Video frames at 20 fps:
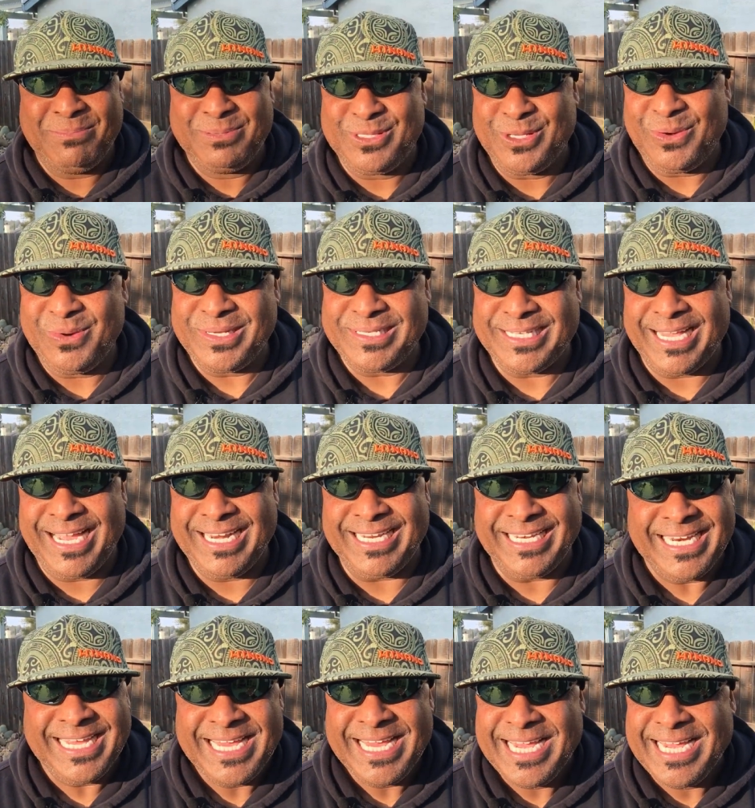I'm so
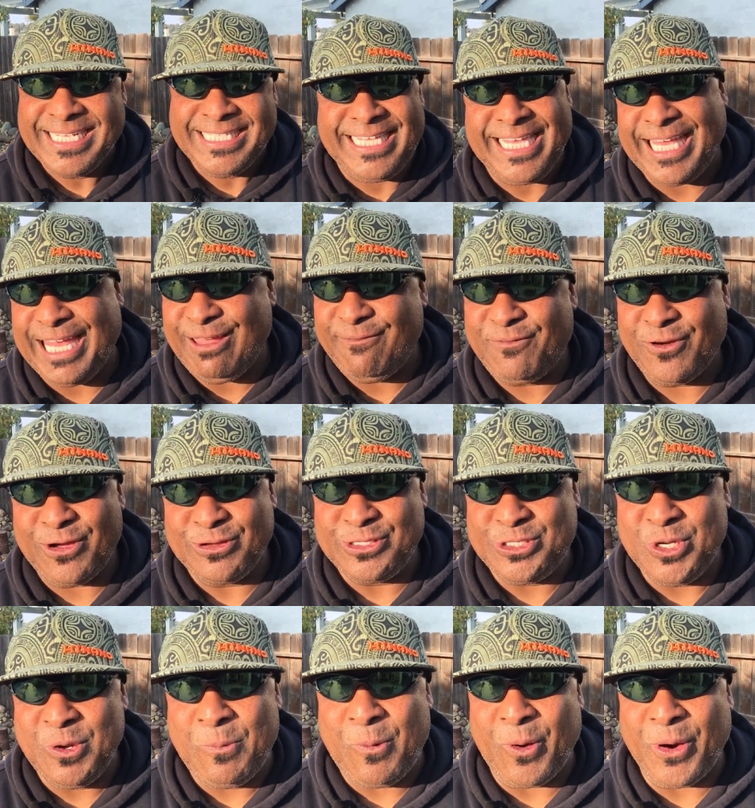excited. Tiki Falls
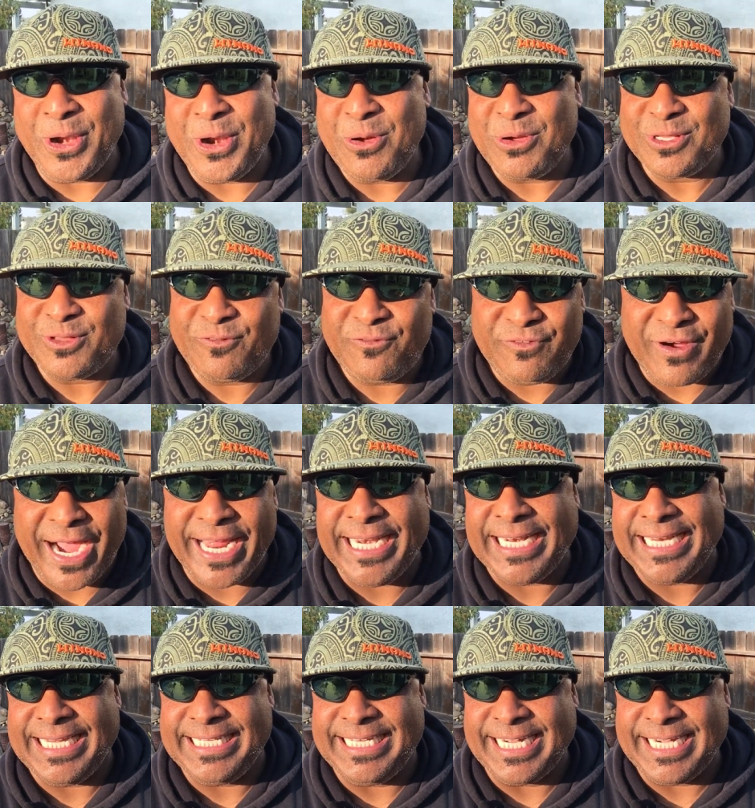2.0 is
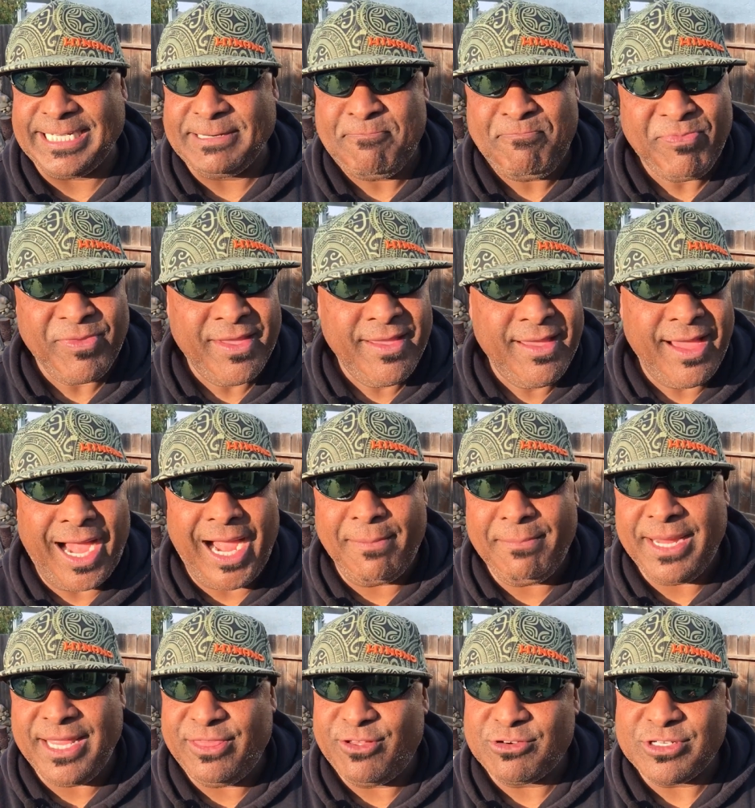finally done. I
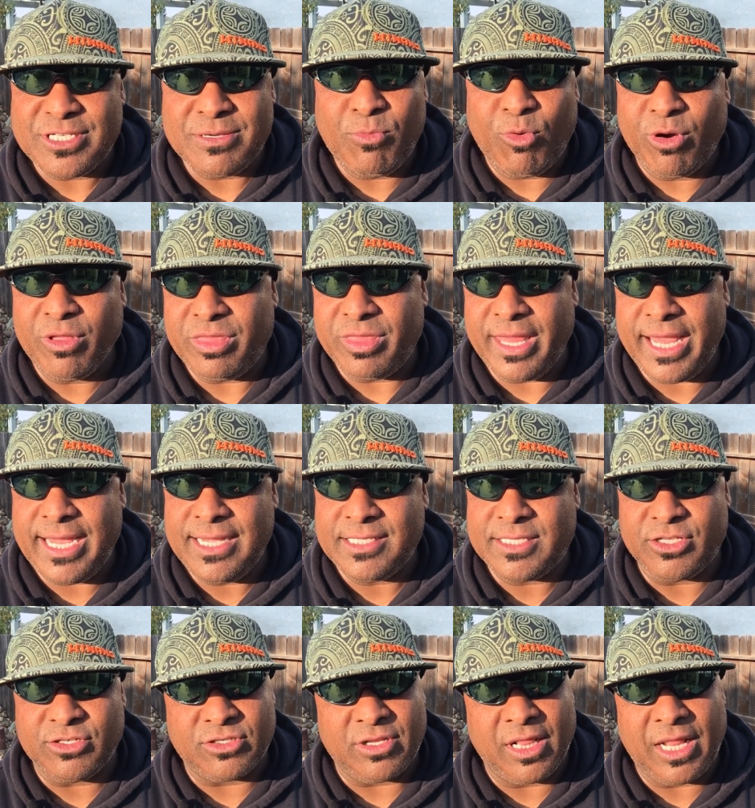mean, there's some more things.
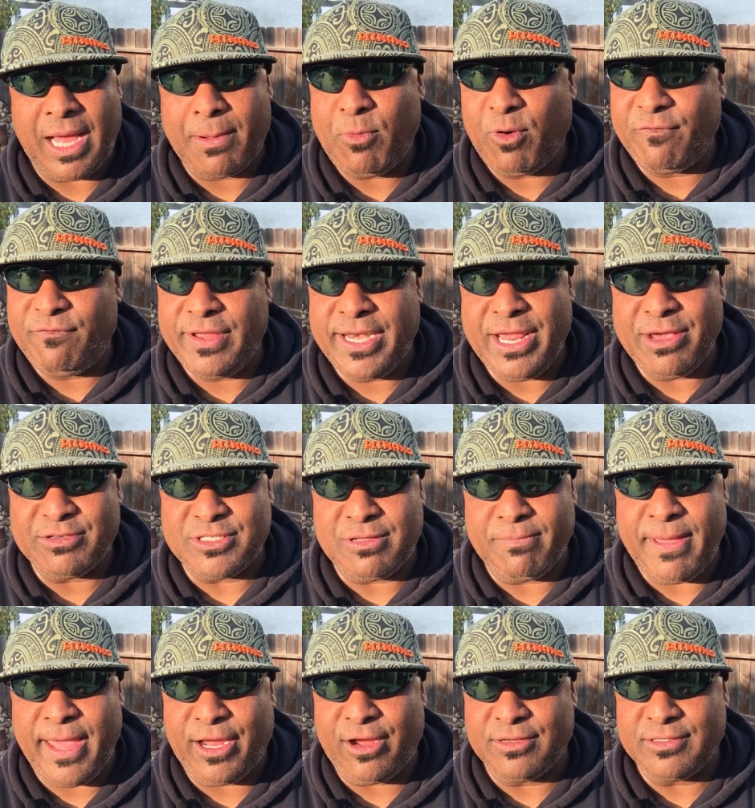There's a lot more videos to
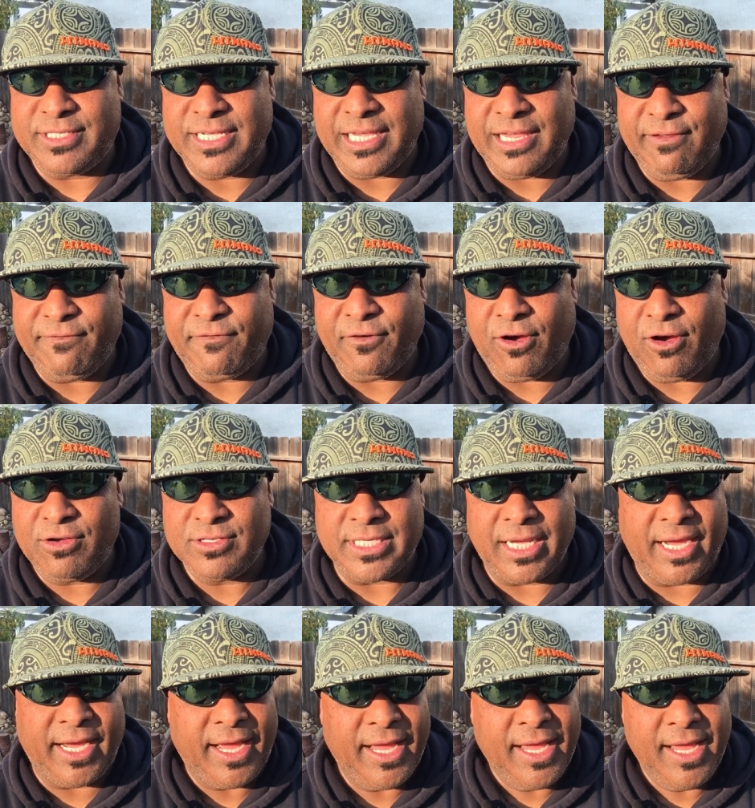make on Tiki Falls.
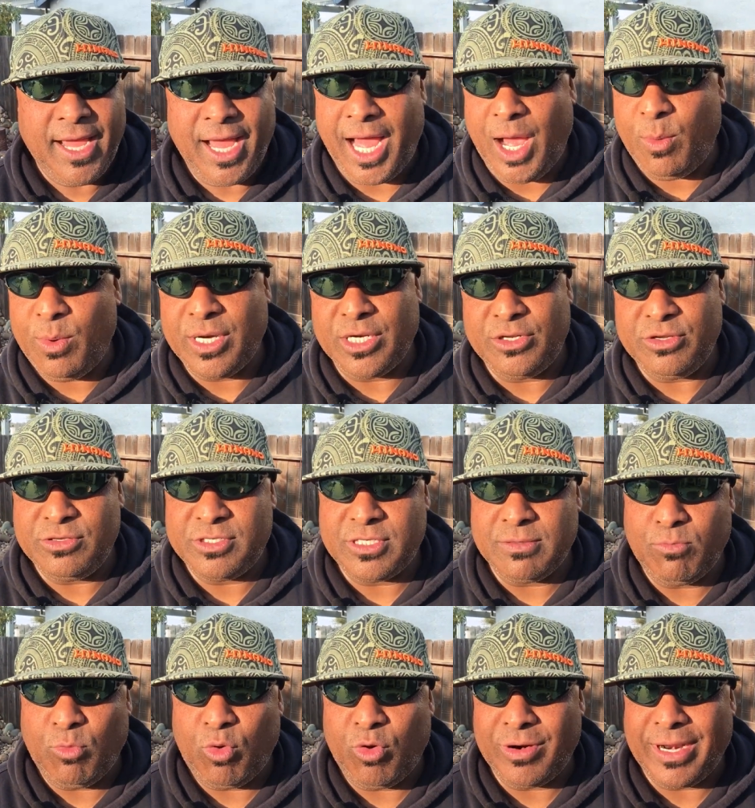I, I want to do
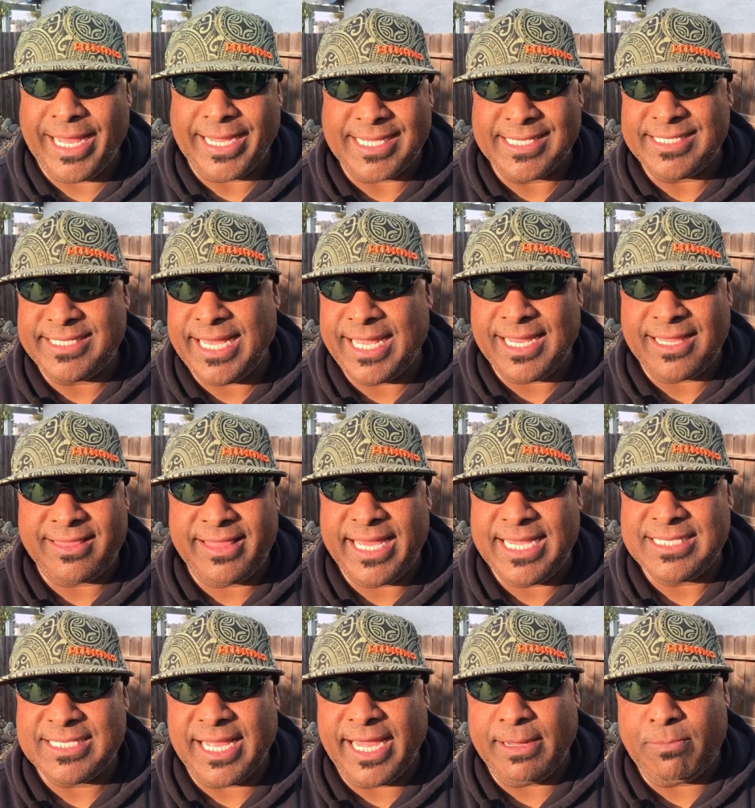some more like aesthetic
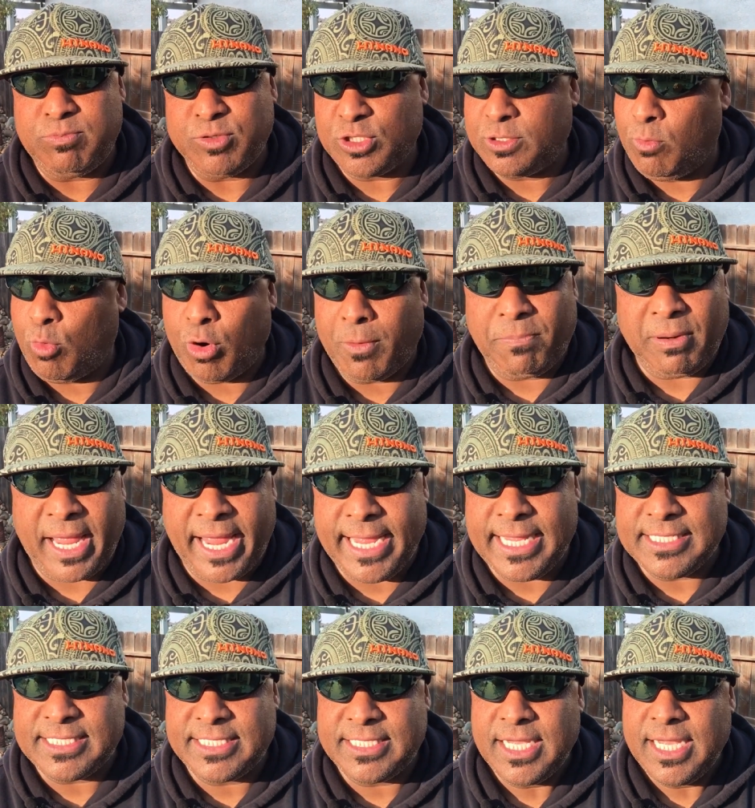things, like some more
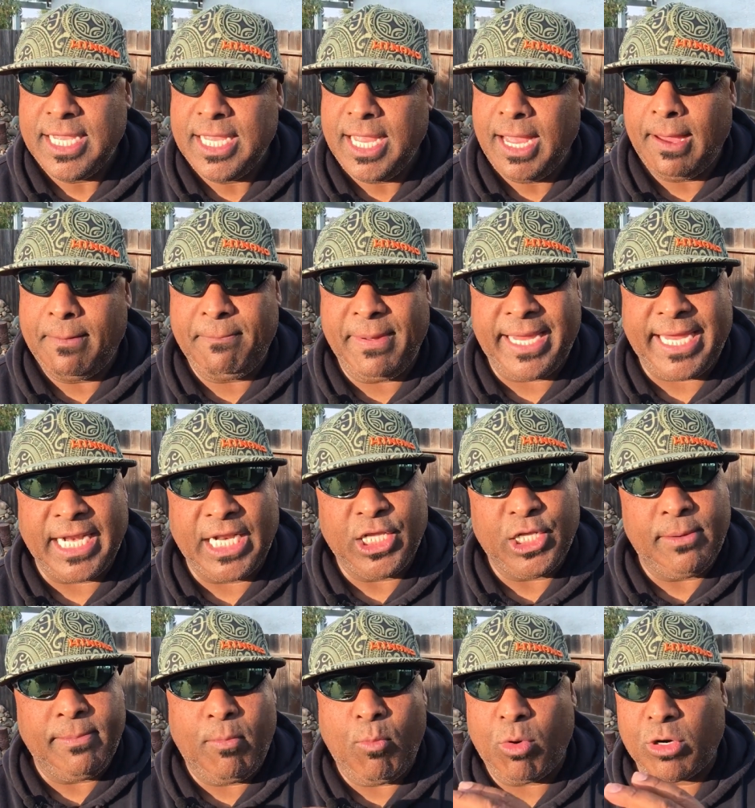plants, make it a
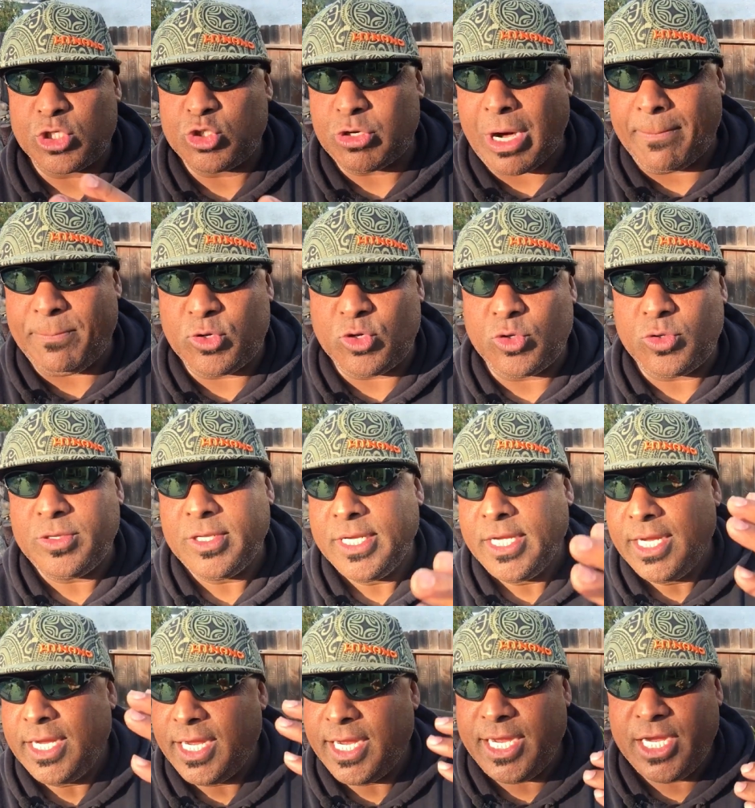little bit more tropical,
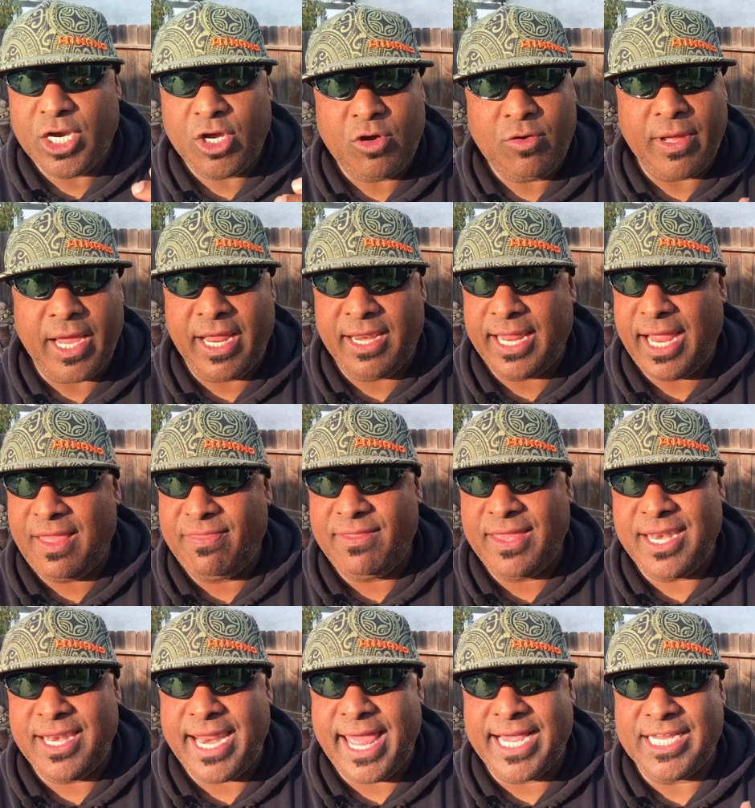you know, and, and
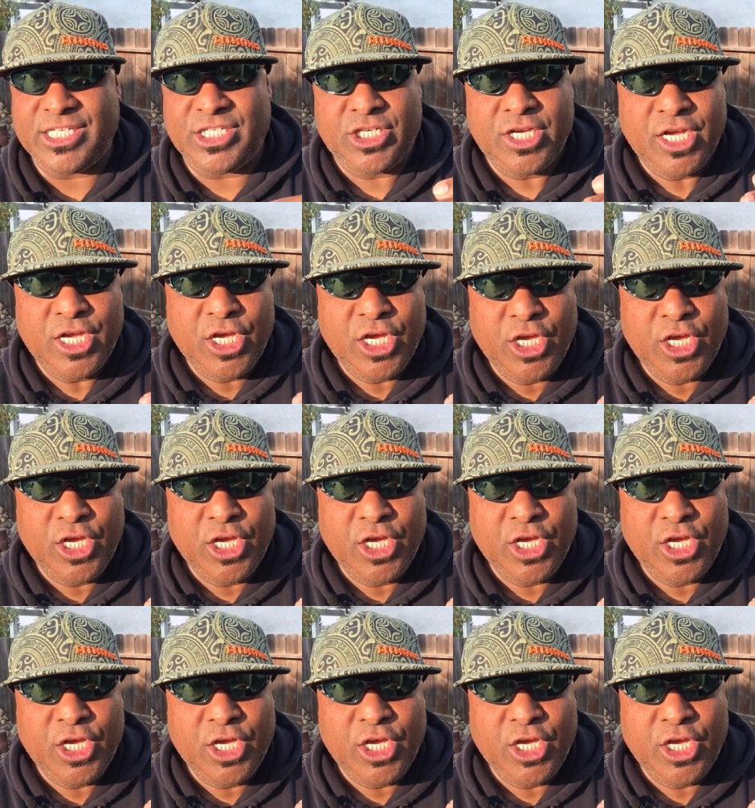then as